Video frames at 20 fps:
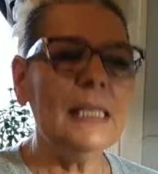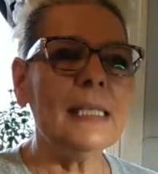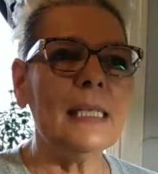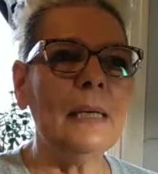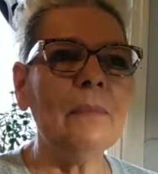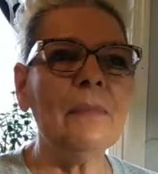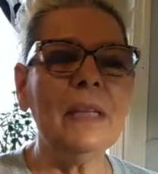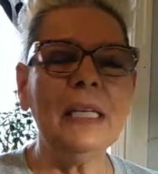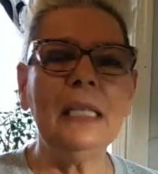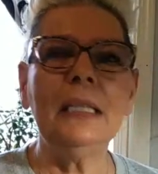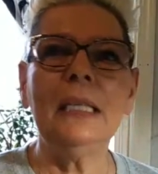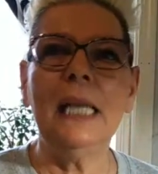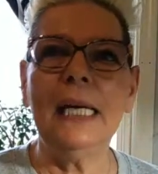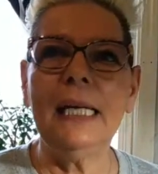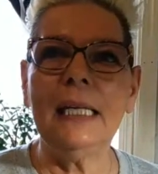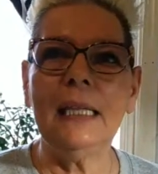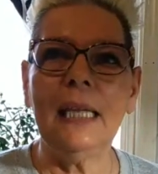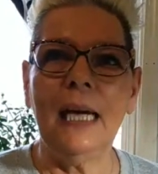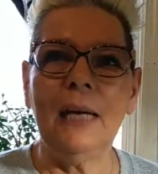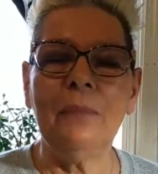something
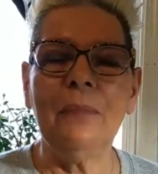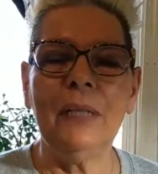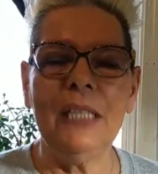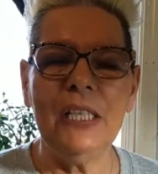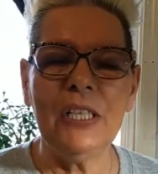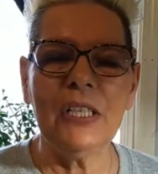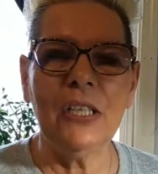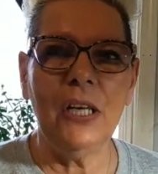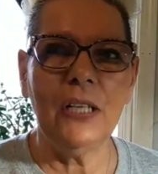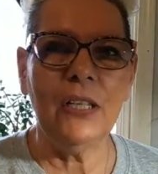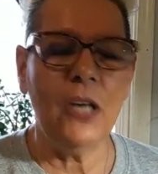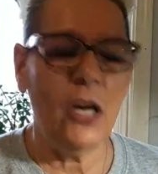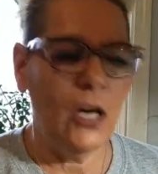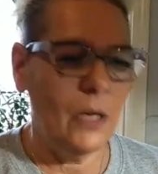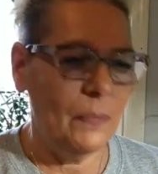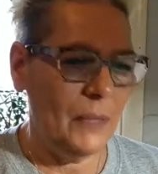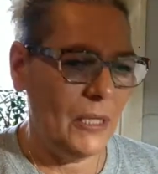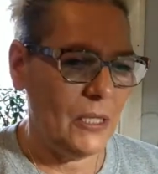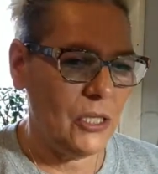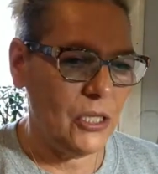like that, but he's not
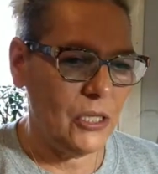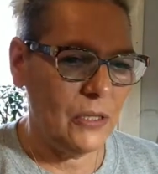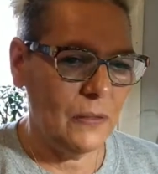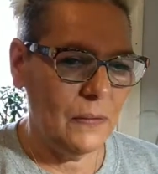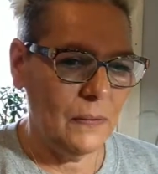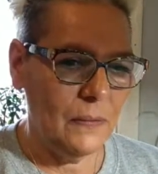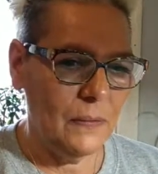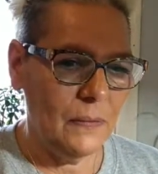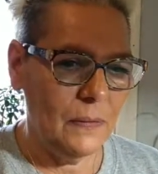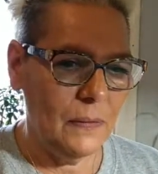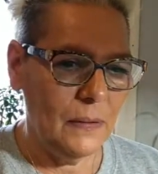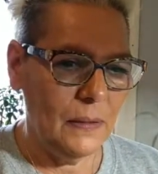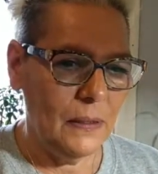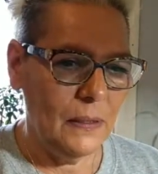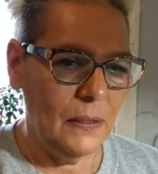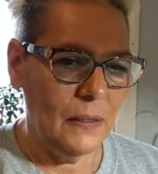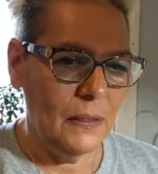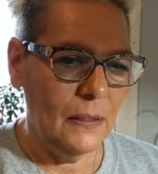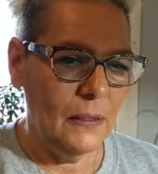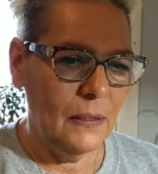Amish
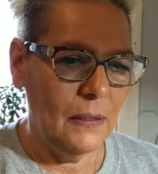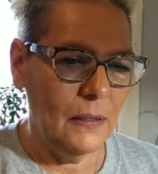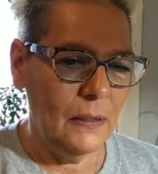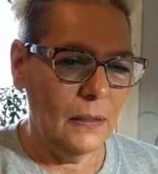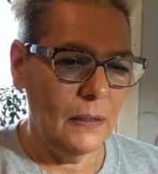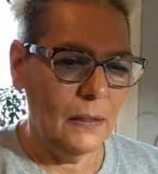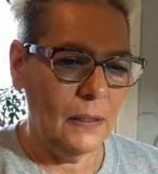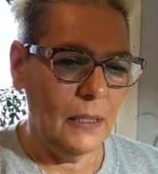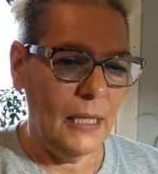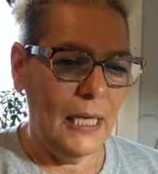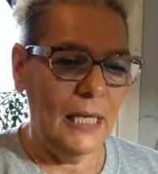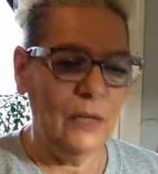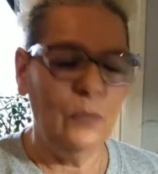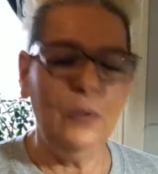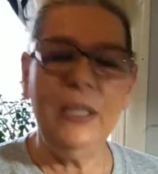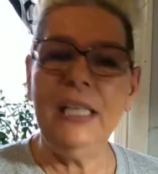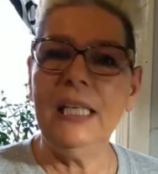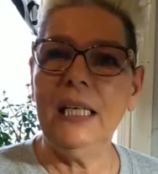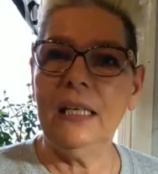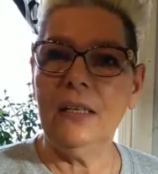and
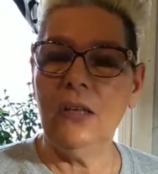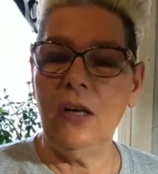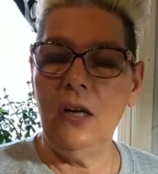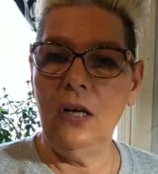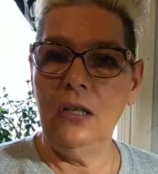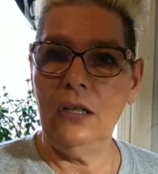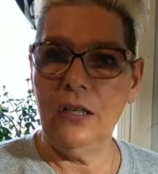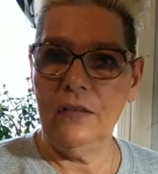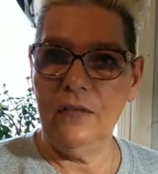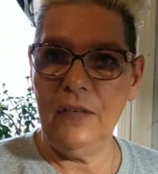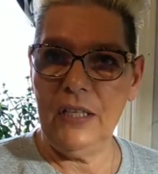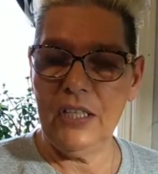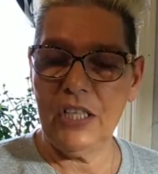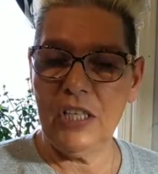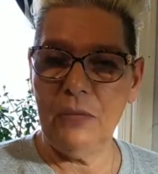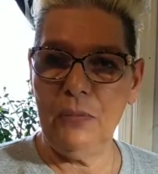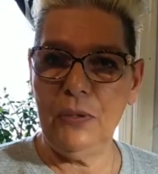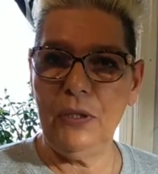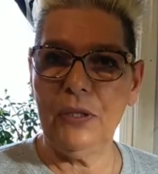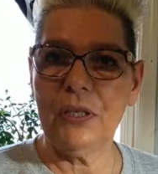we get all our
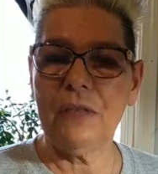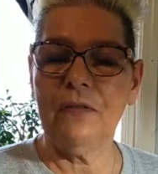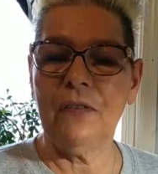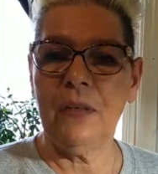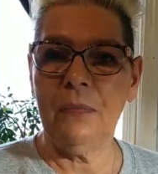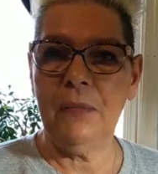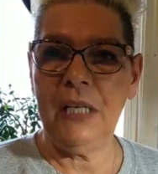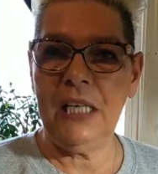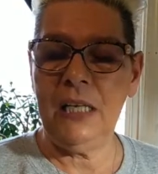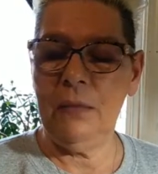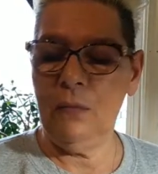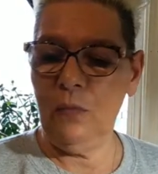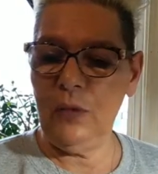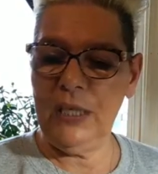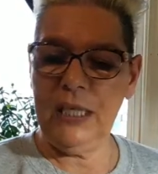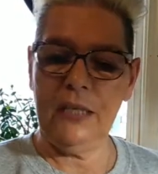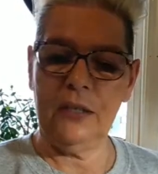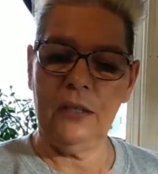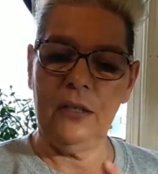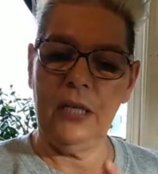vegetables from him. We
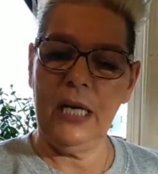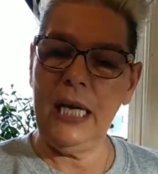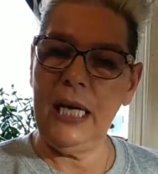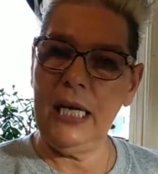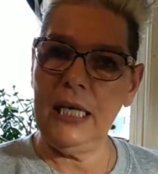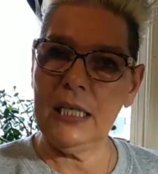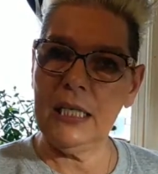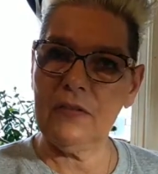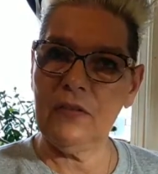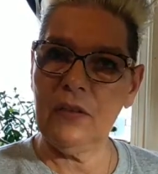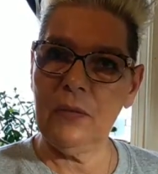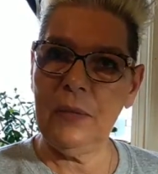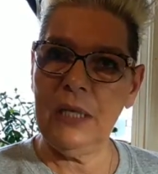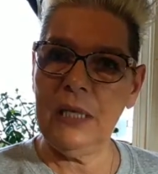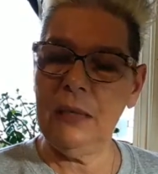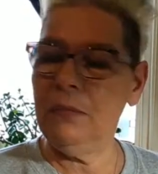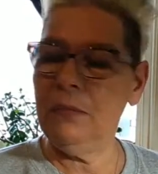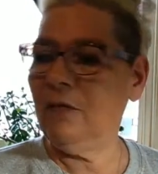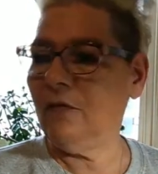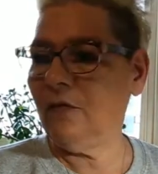get our eggs from
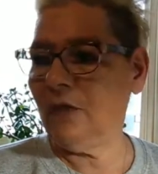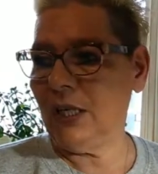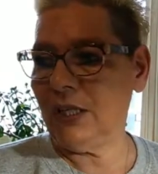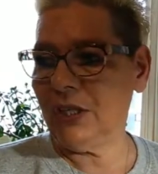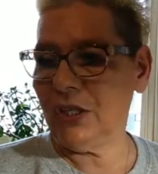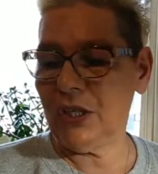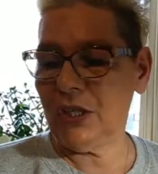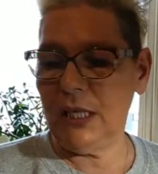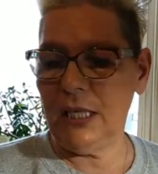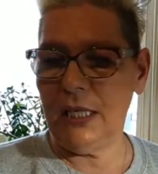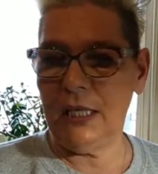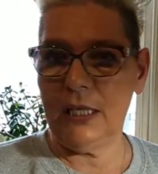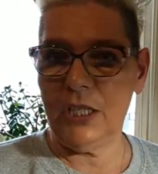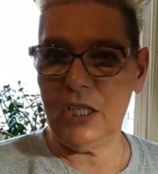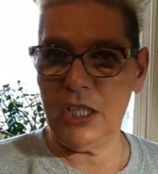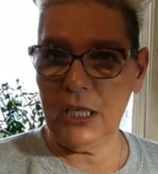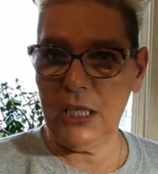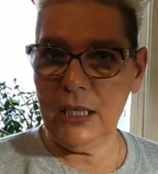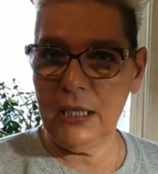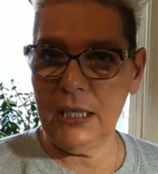him, fresh uh,
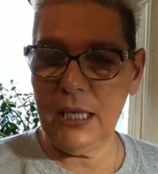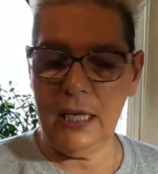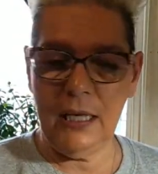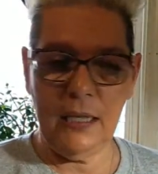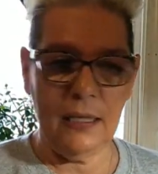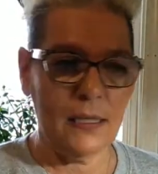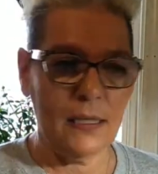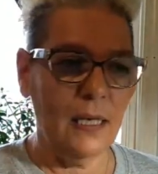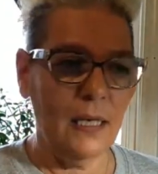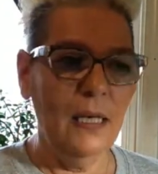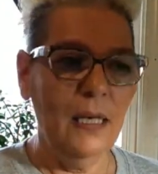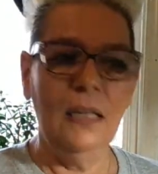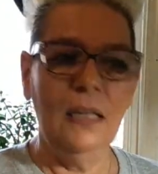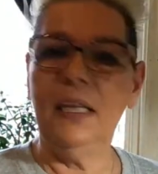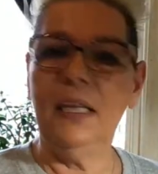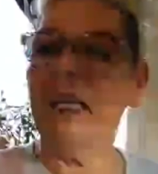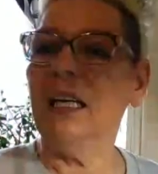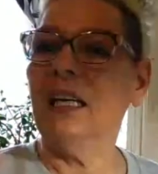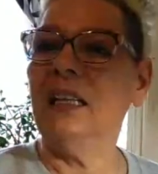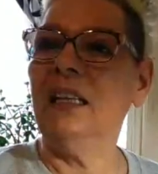chicken eggs.
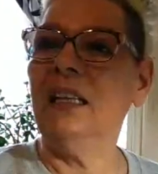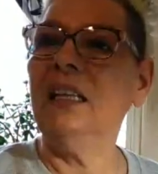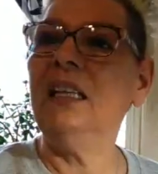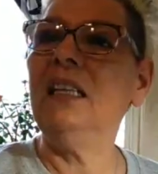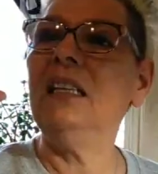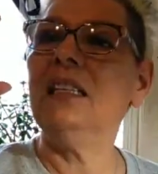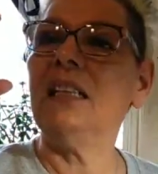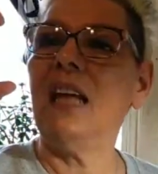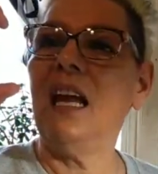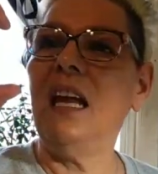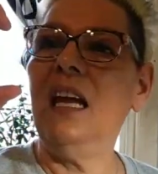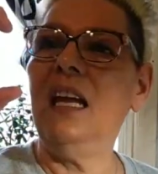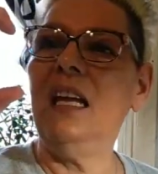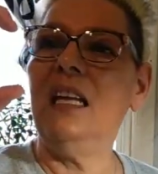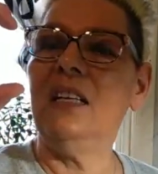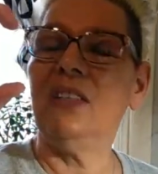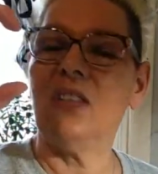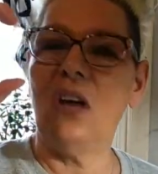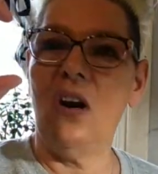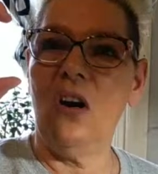Like, and these
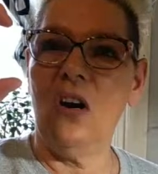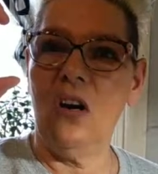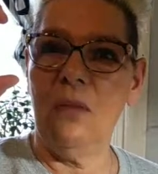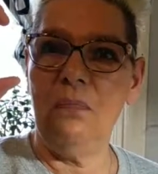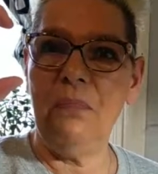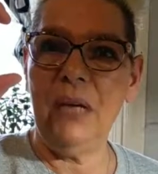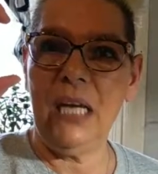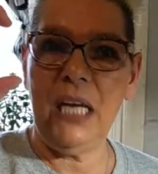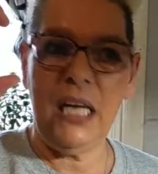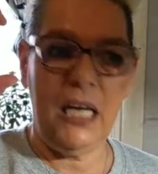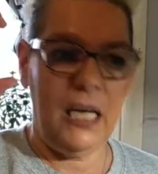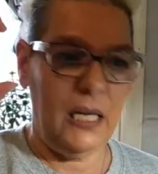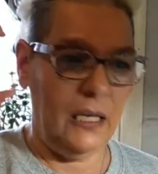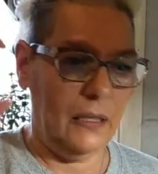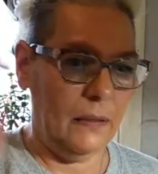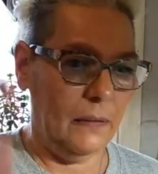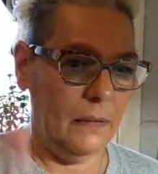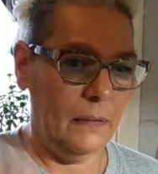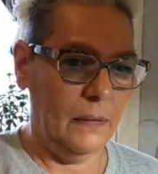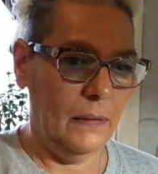eggs are big.
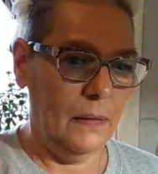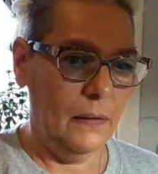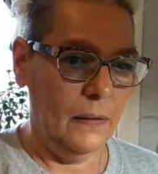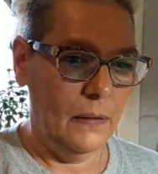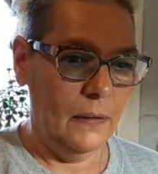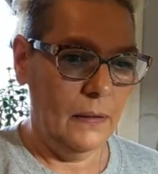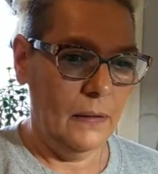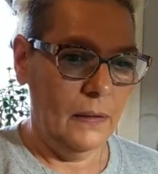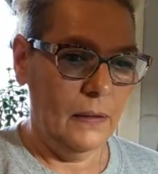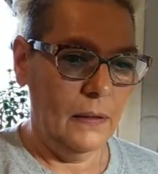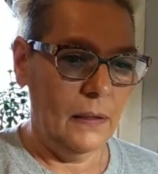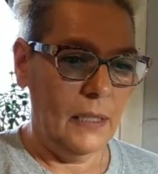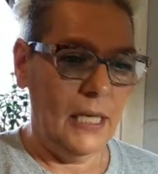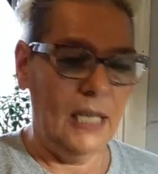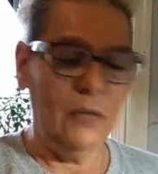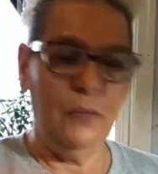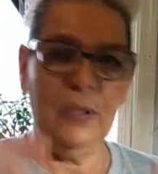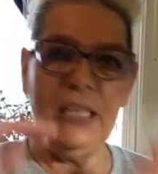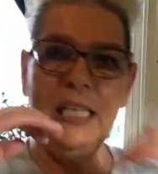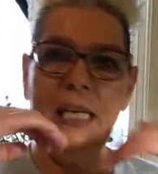
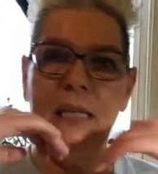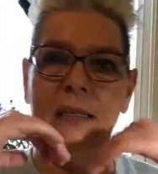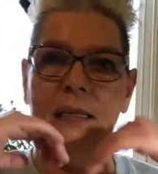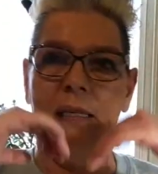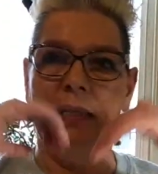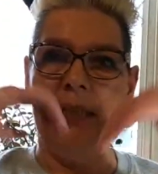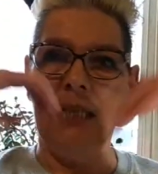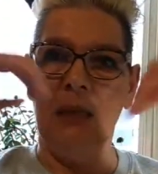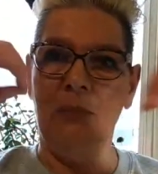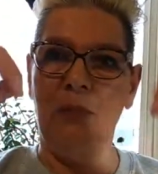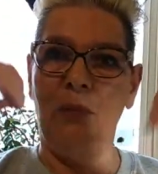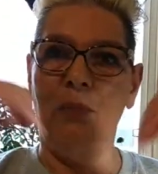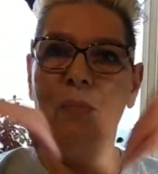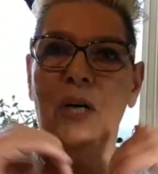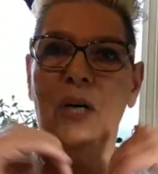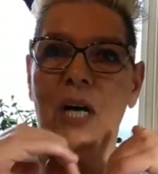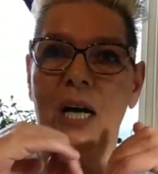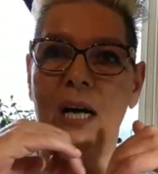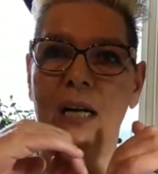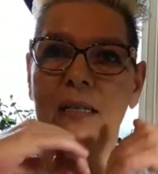And we get the double
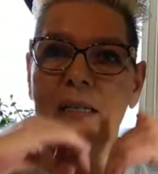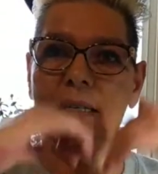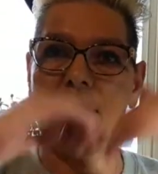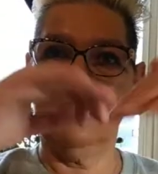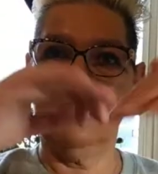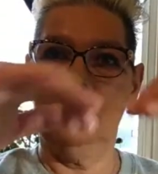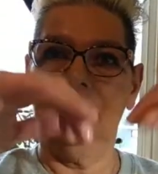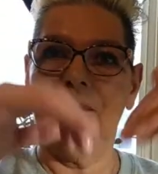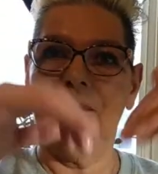box.